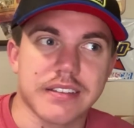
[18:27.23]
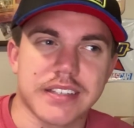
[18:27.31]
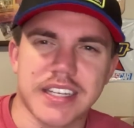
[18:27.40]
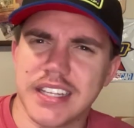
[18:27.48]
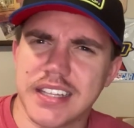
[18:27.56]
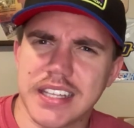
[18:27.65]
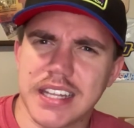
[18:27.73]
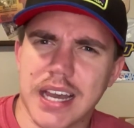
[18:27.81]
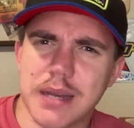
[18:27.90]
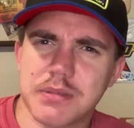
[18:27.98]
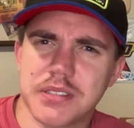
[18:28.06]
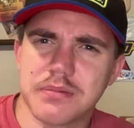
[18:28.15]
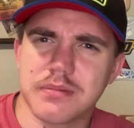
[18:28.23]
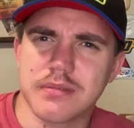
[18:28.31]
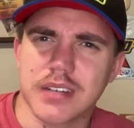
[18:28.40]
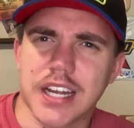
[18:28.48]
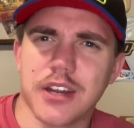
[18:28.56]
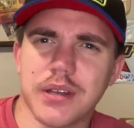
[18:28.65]
Did he lead laps?
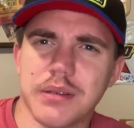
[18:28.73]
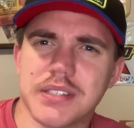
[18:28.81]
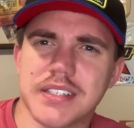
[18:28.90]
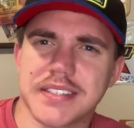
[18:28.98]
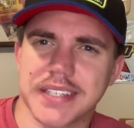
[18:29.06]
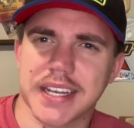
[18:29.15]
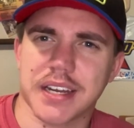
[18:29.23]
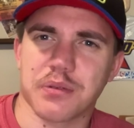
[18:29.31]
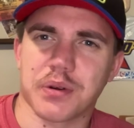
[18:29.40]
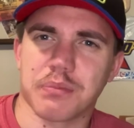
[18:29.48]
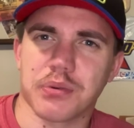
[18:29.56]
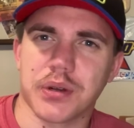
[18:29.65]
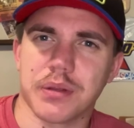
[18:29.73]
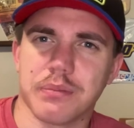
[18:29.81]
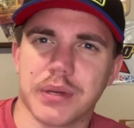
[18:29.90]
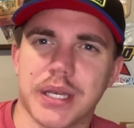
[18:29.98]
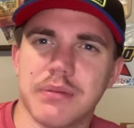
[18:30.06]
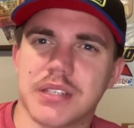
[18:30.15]
I know he was in second at one point,
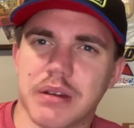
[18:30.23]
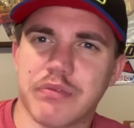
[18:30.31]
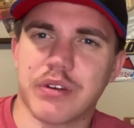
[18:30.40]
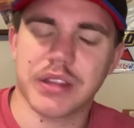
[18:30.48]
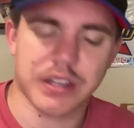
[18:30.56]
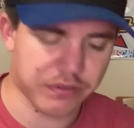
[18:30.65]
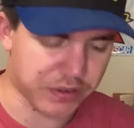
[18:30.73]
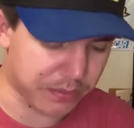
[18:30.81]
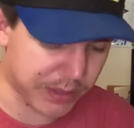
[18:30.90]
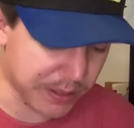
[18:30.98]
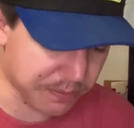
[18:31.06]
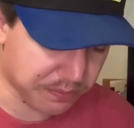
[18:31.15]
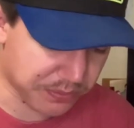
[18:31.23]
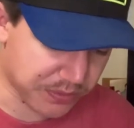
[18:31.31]
but he was up front there for a bit.